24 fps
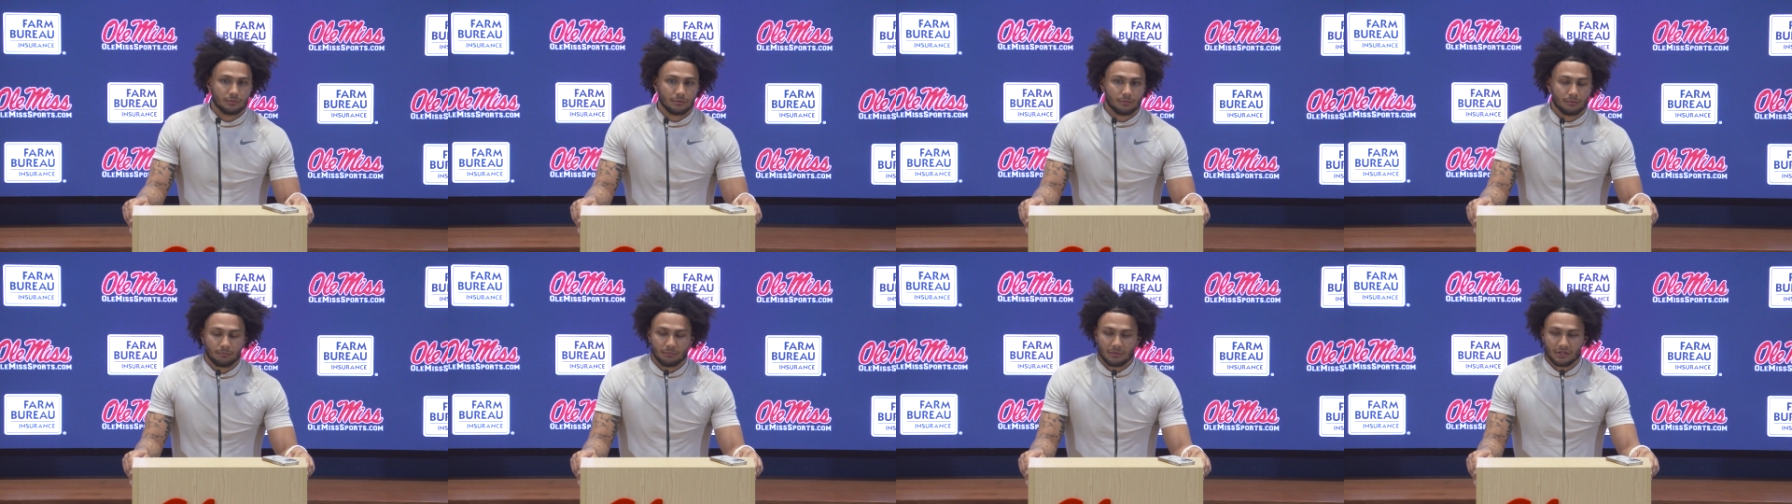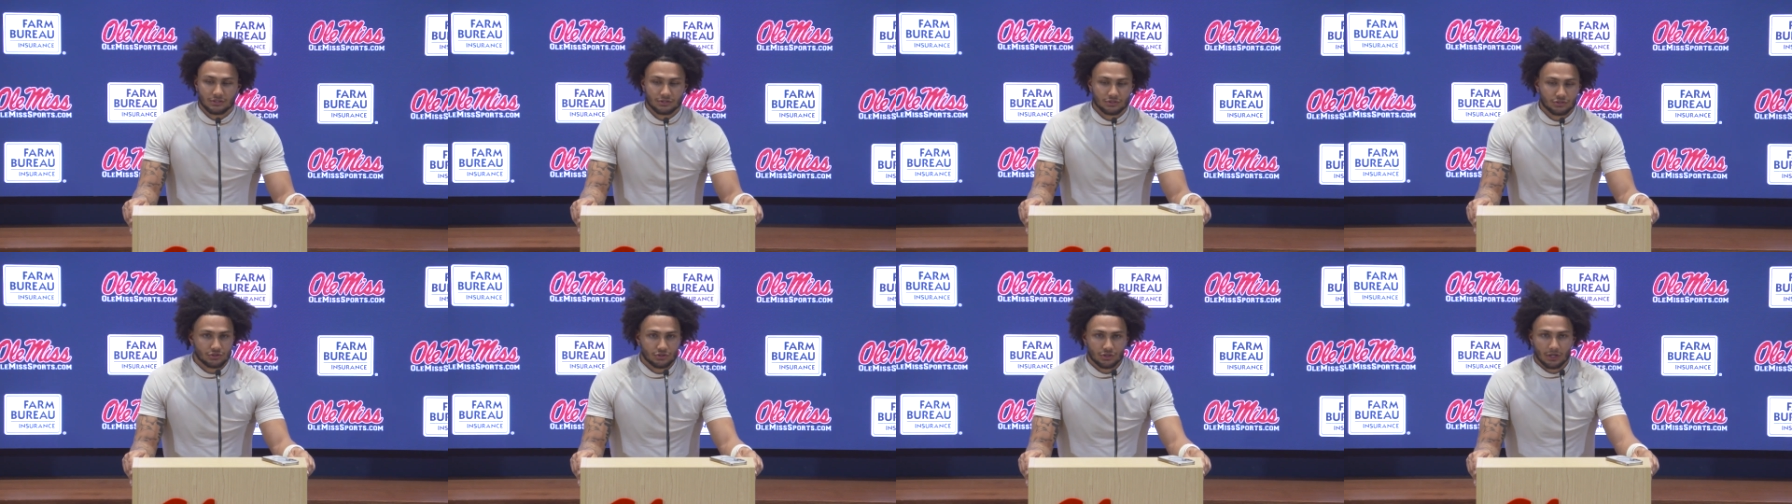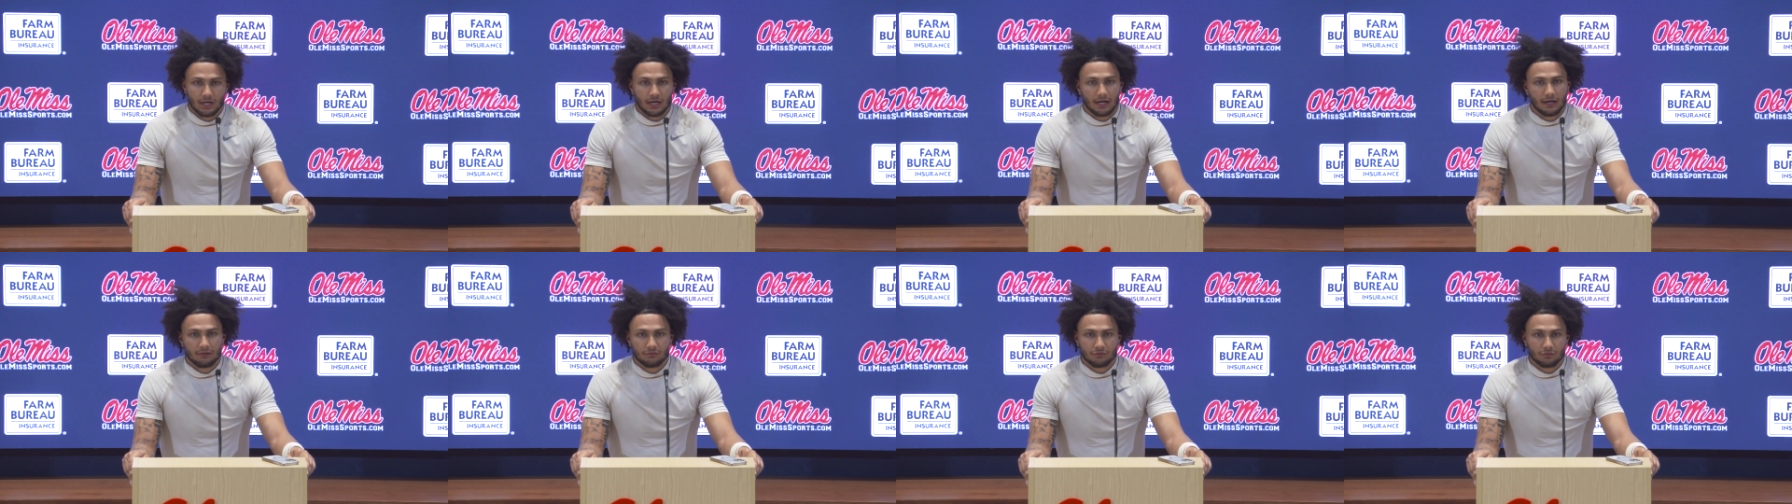uh, making sure
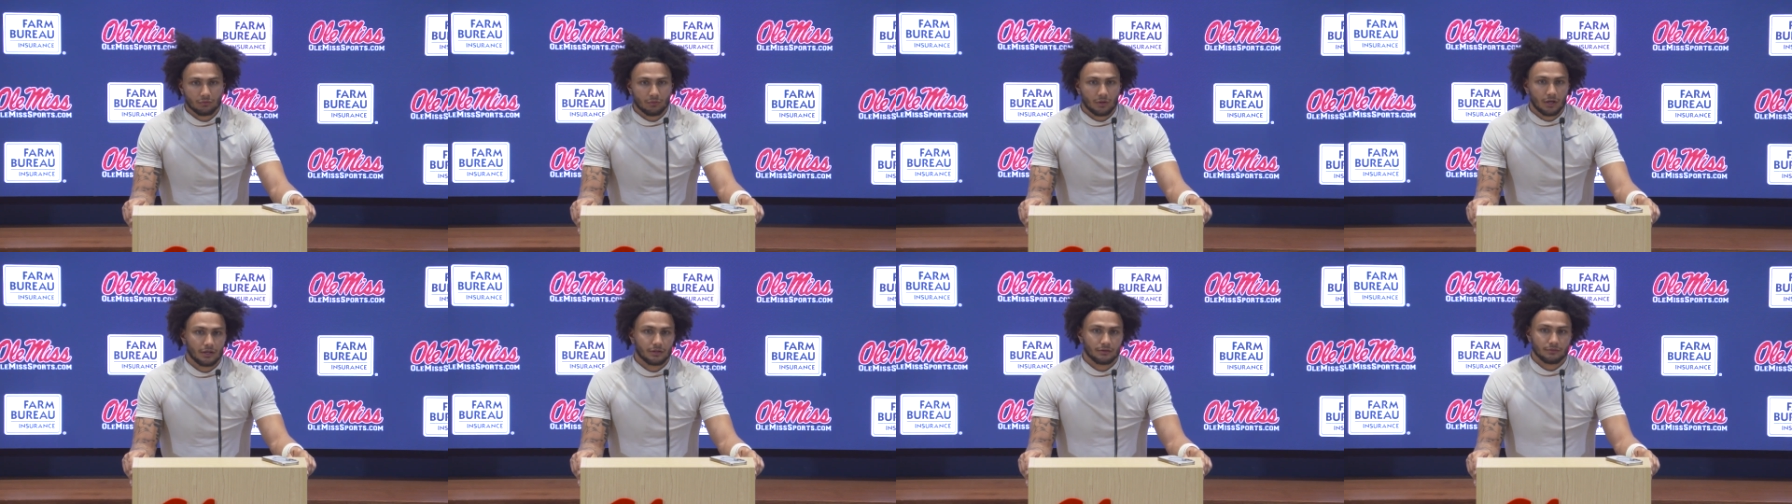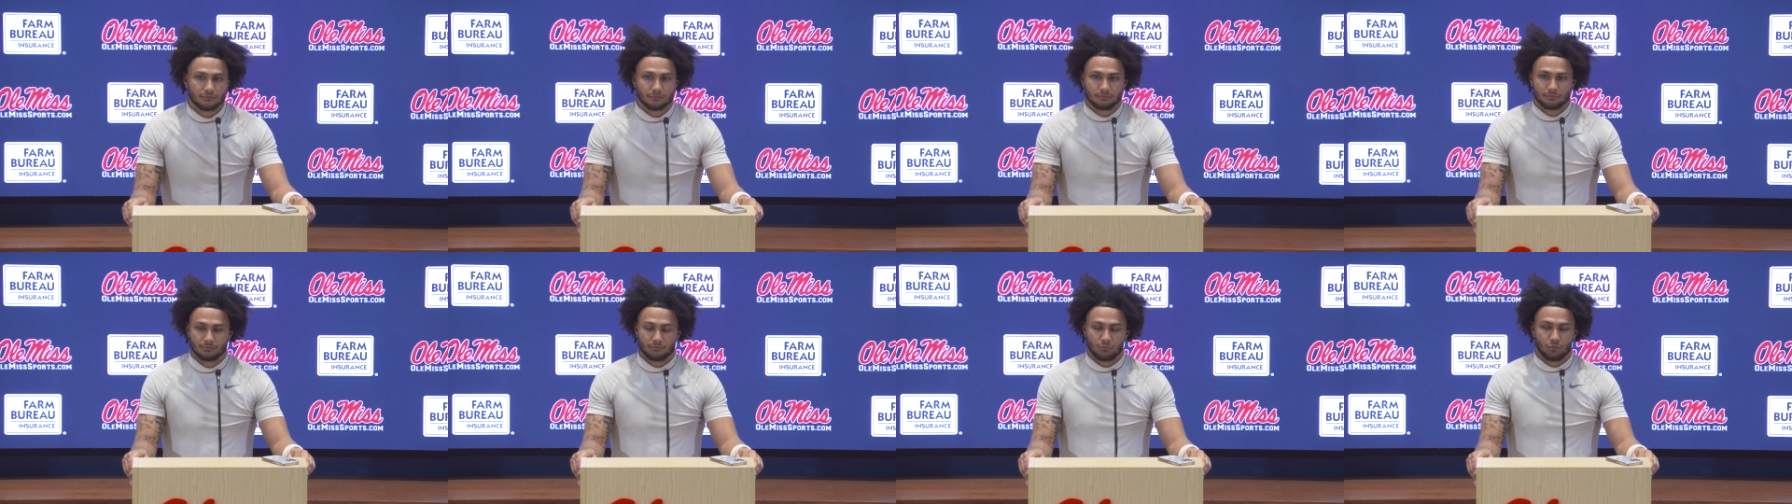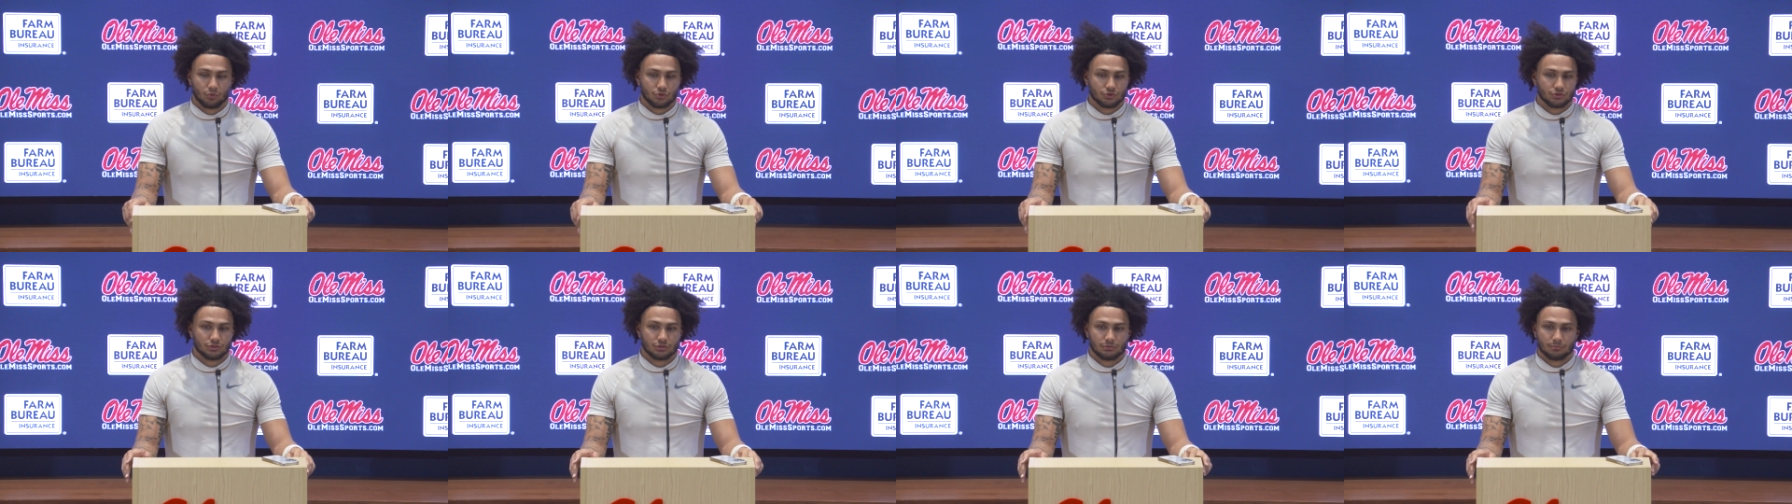I have the right
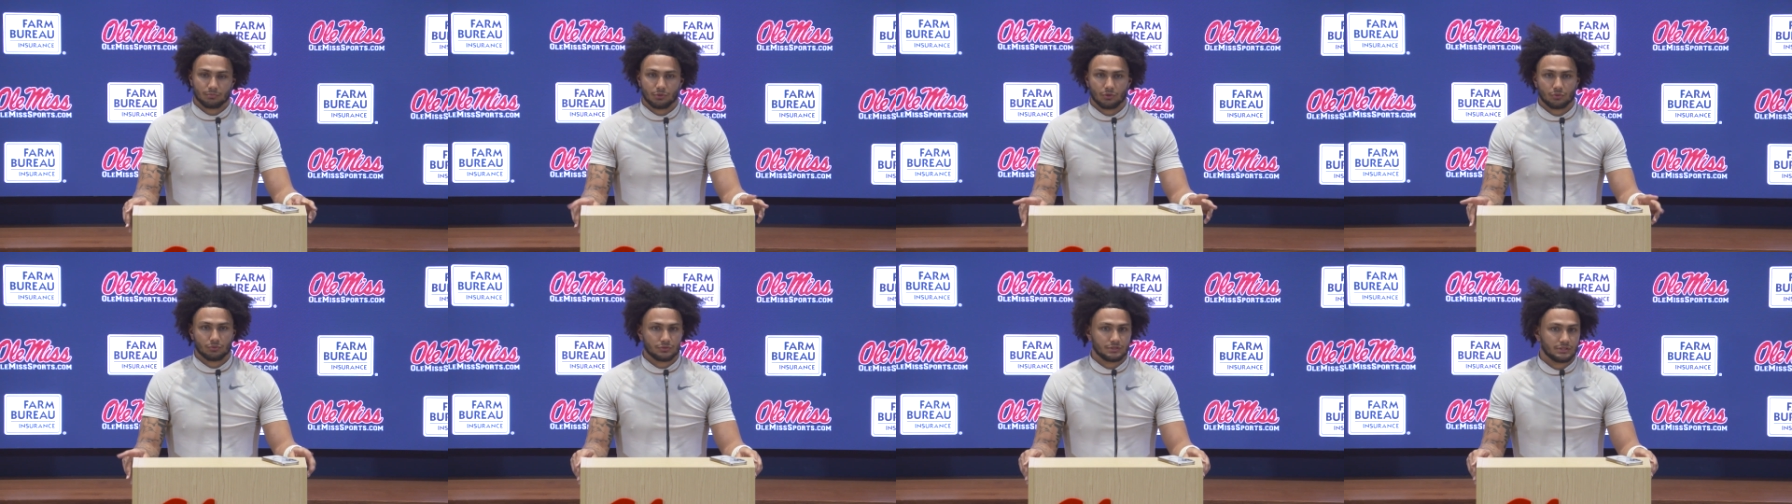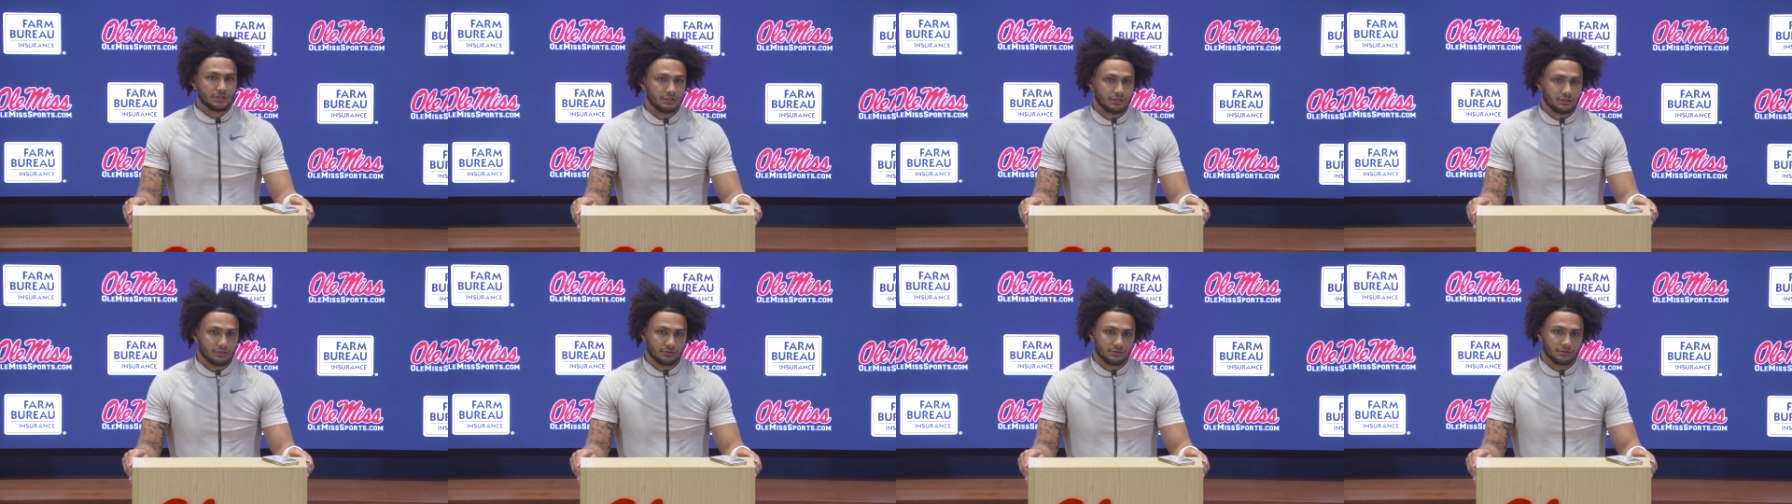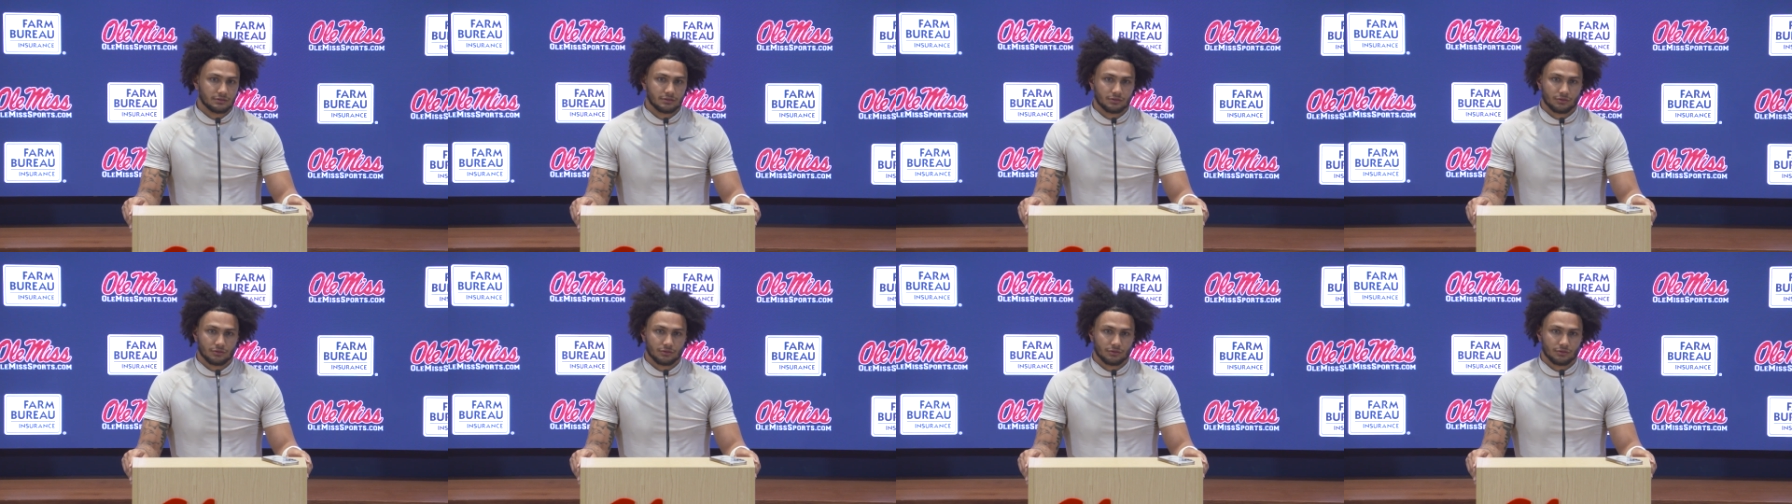portion of proteins